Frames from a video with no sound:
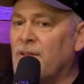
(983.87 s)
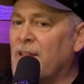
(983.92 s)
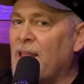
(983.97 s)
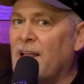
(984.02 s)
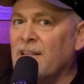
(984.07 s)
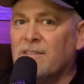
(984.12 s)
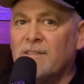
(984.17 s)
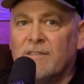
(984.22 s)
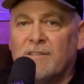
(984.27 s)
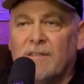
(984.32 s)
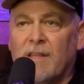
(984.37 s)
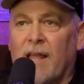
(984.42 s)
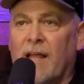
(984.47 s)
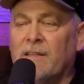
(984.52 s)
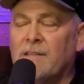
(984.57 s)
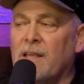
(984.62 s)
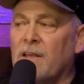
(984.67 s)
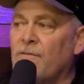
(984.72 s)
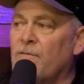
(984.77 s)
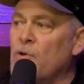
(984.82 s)
And that's,
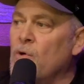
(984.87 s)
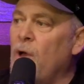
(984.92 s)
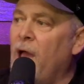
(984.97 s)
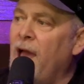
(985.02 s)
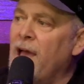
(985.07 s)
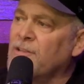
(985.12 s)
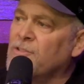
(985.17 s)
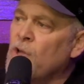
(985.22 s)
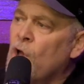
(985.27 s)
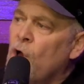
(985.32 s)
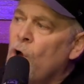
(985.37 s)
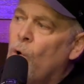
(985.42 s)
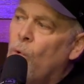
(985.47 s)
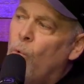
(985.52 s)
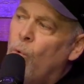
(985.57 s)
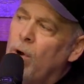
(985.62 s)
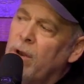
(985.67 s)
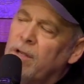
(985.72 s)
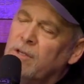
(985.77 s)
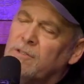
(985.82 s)
if you ask,
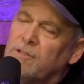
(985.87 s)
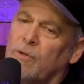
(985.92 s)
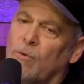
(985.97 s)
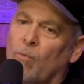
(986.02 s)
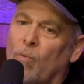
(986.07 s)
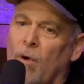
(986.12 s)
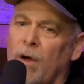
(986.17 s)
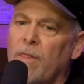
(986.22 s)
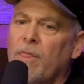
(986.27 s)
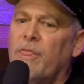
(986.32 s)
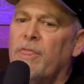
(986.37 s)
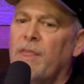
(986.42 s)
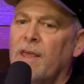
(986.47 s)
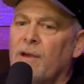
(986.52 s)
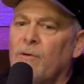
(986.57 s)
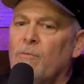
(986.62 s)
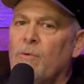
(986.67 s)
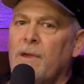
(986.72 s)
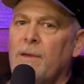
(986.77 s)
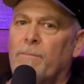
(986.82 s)
what is the one
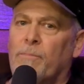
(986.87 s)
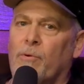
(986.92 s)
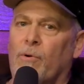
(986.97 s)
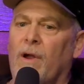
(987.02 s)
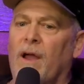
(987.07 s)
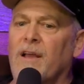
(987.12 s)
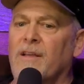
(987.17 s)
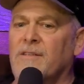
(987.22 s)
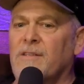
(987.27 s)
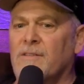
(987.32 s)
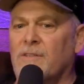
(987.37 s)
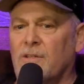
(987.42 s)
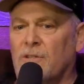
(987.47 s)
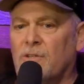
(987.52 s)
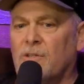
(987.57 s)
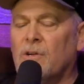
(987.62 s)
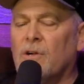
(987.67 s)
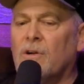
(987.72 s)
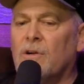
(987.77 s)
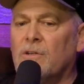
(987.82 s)
thing we press as a
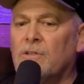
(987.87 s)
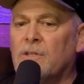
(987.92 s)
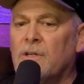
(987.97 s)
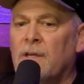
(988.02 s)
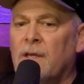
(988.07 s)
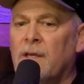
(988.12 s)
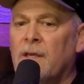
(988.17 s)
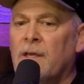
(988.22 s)
church?